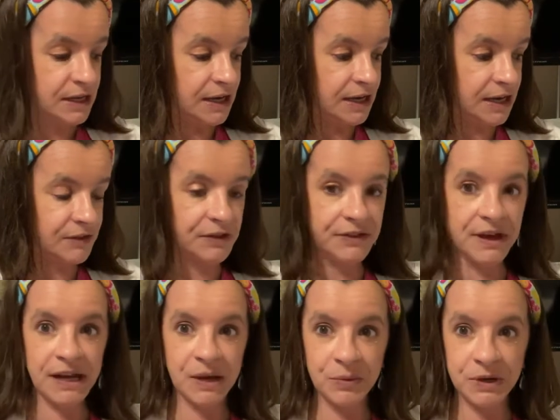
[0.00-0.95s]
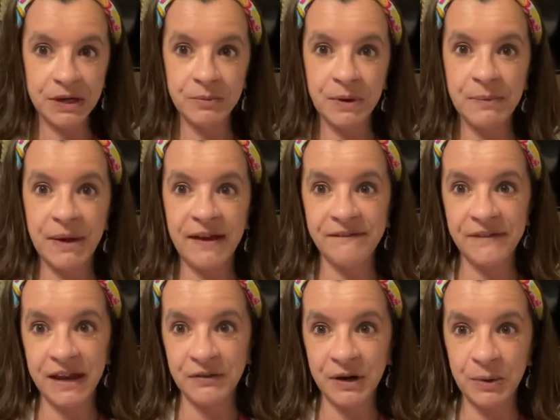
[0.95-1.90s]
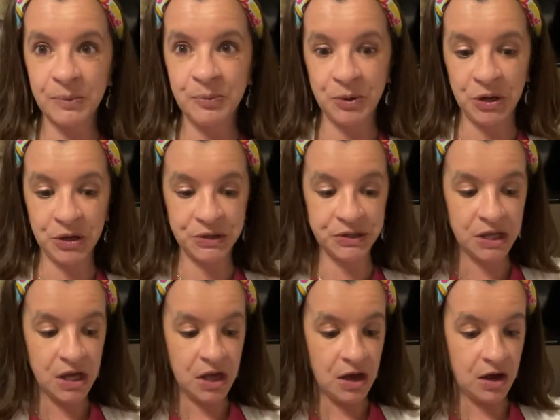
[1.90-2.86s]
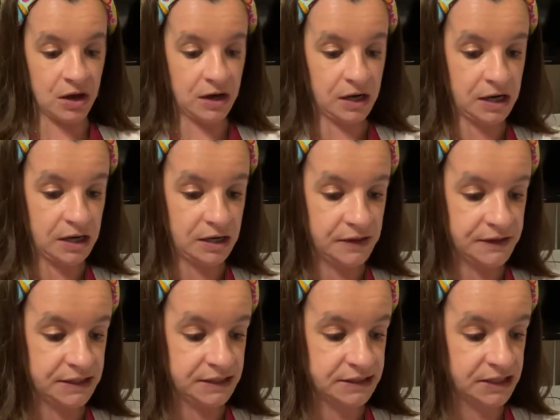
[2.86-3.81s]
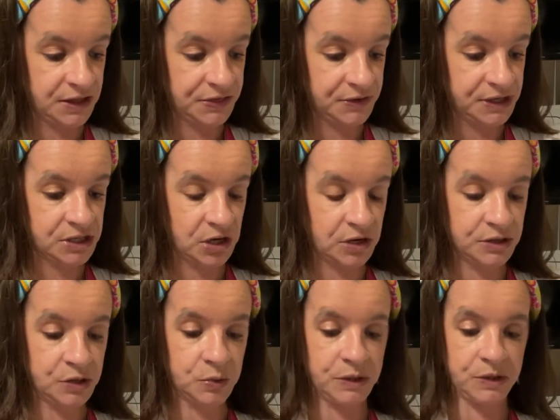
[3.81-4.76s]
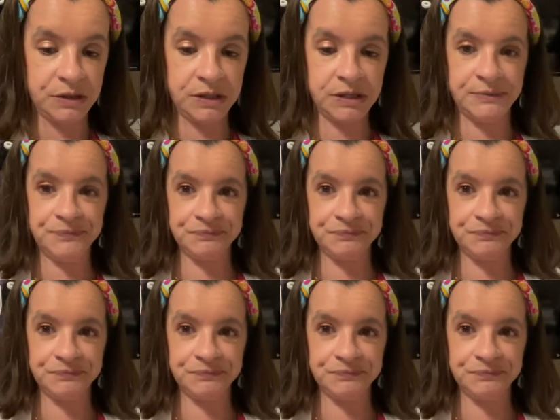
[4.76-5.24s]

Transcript: I never thought I would, but my favorite books are these three-yard quilts.